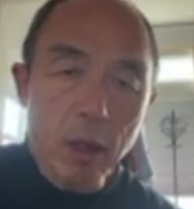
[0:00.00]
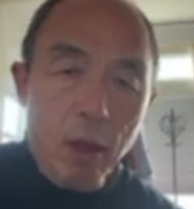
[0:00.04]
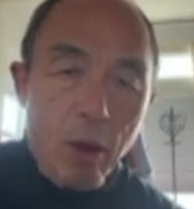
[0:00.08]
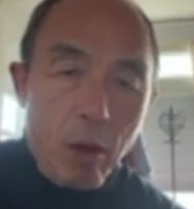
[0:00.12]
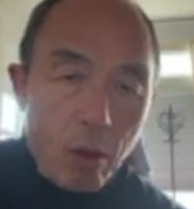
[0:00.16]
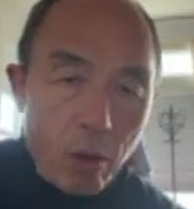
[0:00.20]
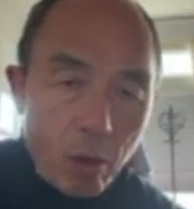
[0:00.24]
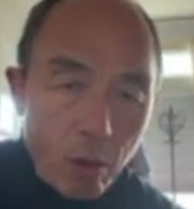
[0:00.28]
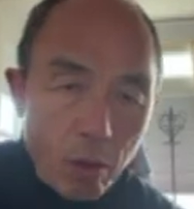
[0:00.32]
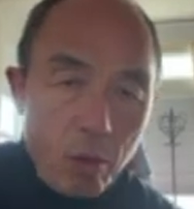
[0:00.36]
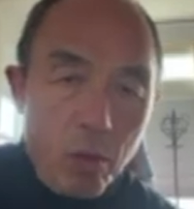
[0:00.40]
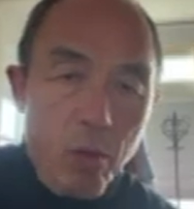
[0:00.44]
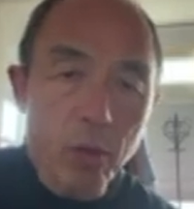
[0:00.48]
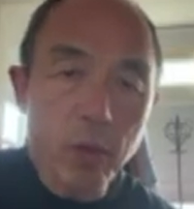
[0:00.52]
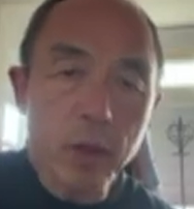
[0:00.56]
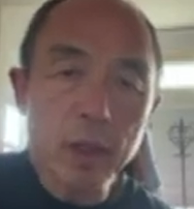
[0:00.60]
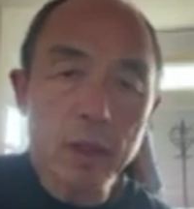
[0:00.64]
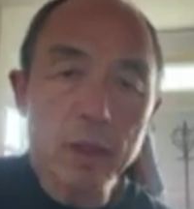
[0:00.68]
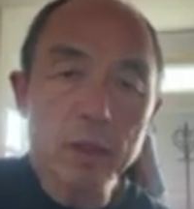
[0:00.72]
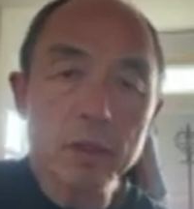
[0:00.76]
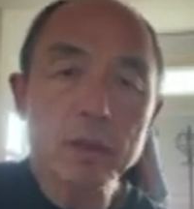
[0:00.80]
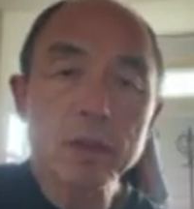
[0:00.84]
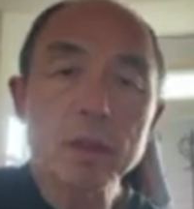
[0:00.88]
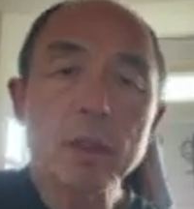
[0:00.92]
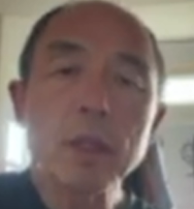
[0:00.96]

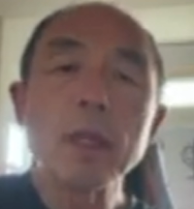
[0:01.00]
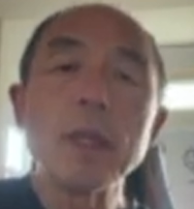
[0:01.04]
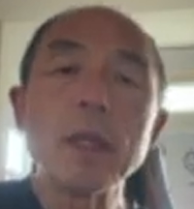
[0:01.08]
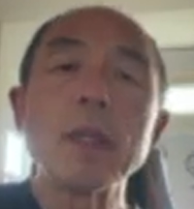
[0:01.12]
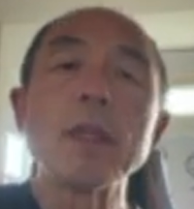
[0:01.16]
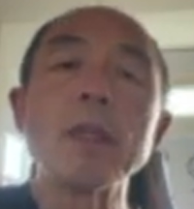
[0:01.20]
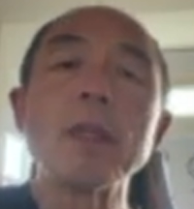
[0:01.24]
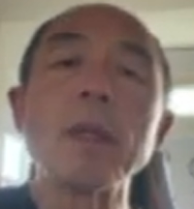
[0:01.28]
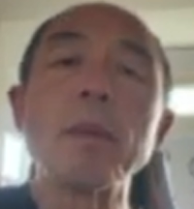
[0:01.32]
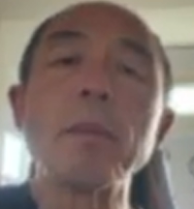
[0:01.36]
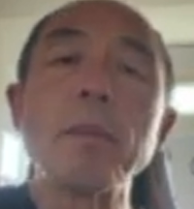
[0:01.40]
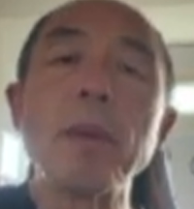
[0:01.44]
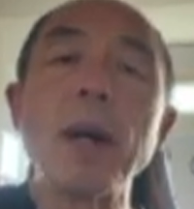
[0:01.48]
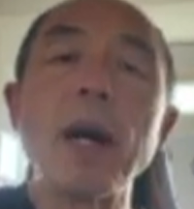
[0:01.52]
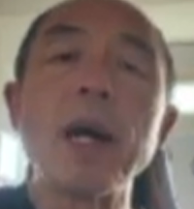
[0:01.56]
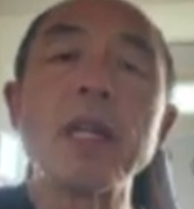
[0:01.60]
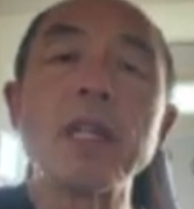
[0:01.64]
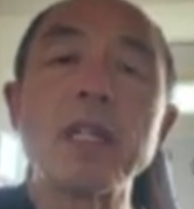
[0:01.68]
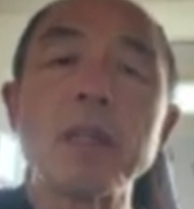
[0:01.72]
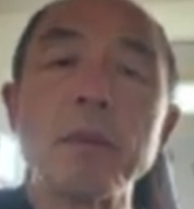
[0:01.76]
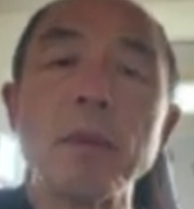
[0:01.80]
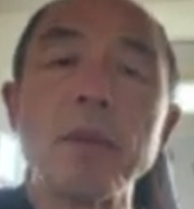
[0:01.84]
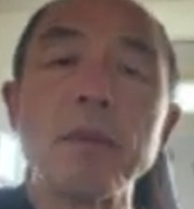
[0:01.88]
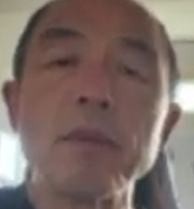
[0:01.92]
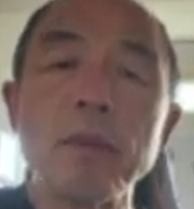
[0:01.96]
always, the
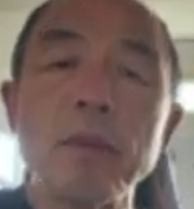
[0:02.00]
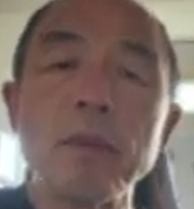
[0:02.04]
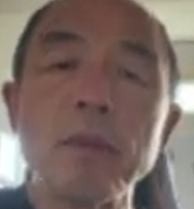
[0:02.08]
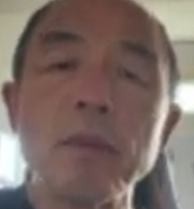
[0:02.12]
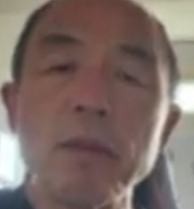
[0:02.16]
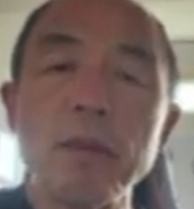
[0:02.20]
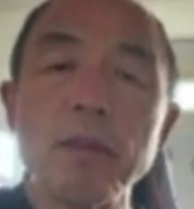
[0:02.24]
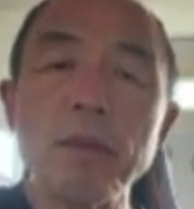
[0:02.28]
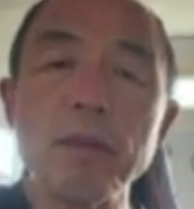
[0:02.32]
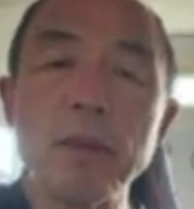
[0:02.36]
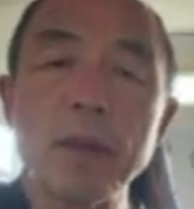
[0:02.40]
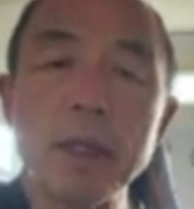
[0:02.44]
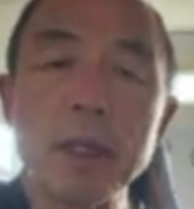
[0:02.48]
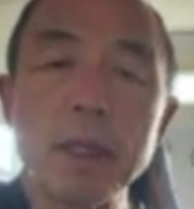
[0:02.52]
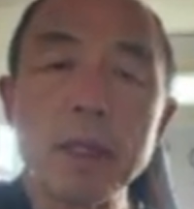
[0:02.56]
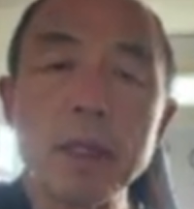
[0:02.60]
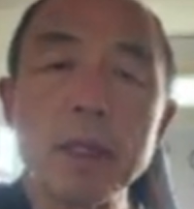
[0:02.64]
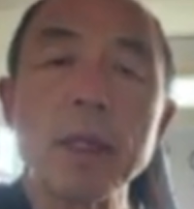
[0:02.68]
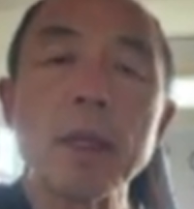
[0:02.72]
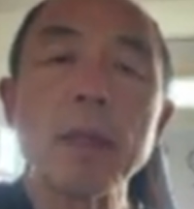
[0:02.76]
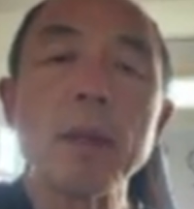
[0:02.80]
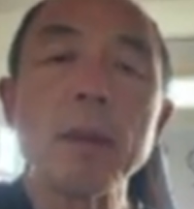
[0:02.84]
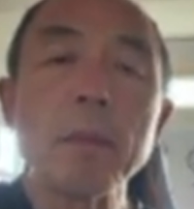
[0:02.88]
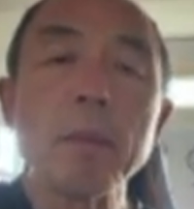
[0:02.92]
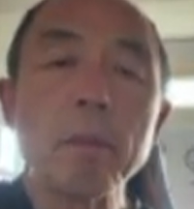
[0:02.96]
bottom of the feet
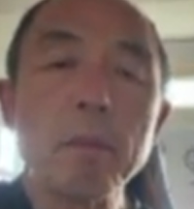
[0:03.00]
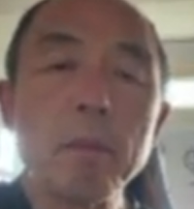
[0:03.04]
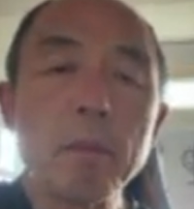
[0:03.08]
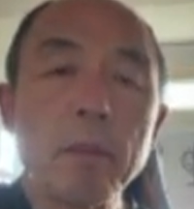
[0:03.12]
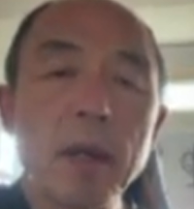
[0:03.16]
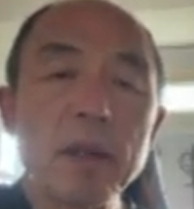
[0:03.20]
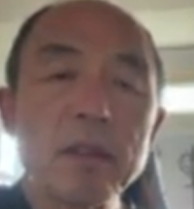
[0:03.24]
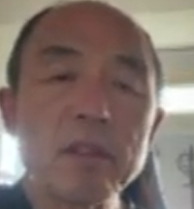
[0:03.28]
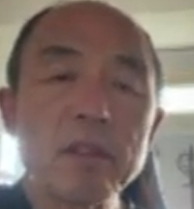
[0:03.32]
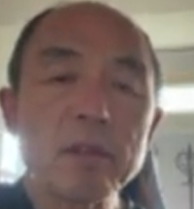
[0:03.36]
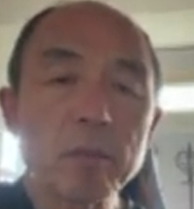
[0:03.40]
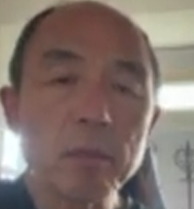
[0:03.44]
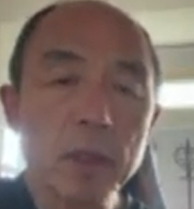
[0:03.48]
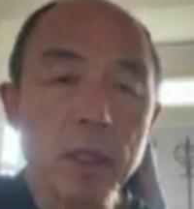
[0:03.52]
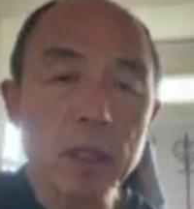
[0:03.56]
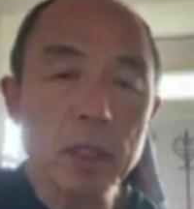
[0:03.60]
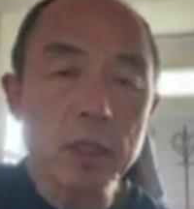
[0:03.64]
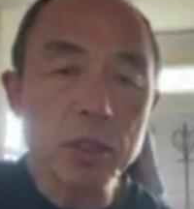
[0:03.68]
must be